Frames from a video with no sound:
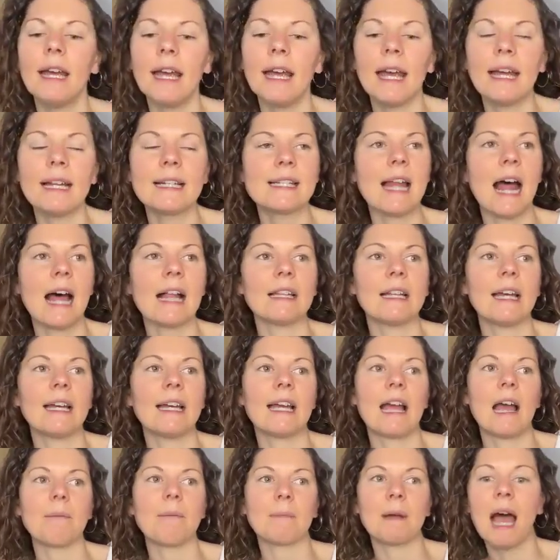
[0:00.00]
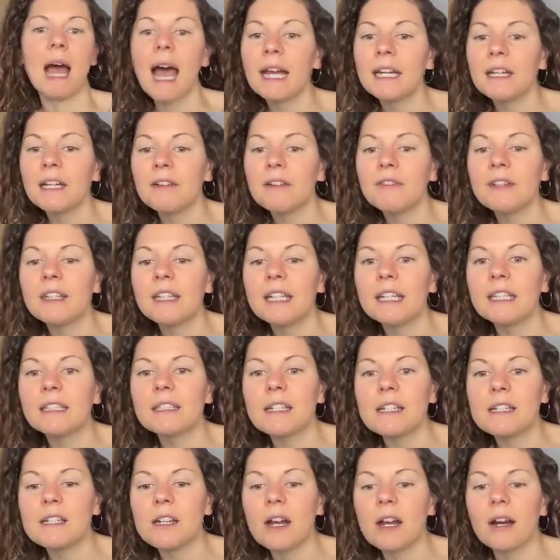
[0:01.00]
It's not like I'm kind of eating
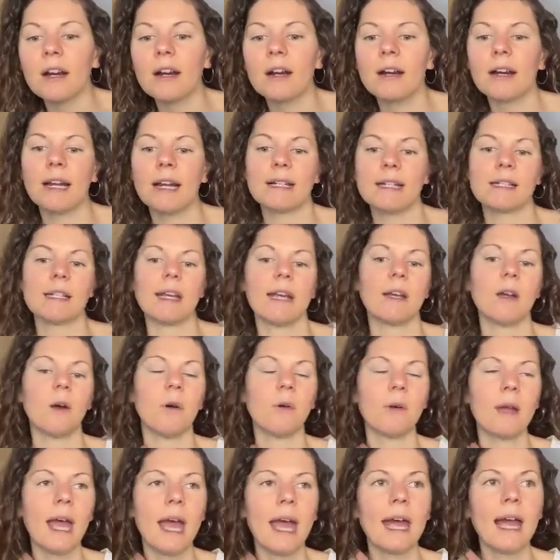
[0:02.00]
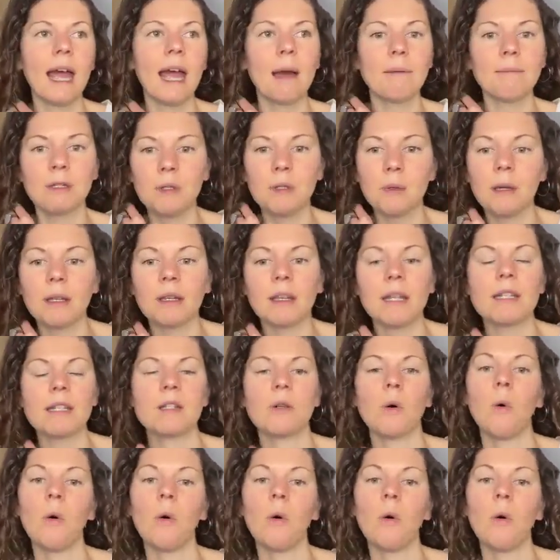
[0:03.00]
dessert. It's like, okay, I'm doing this.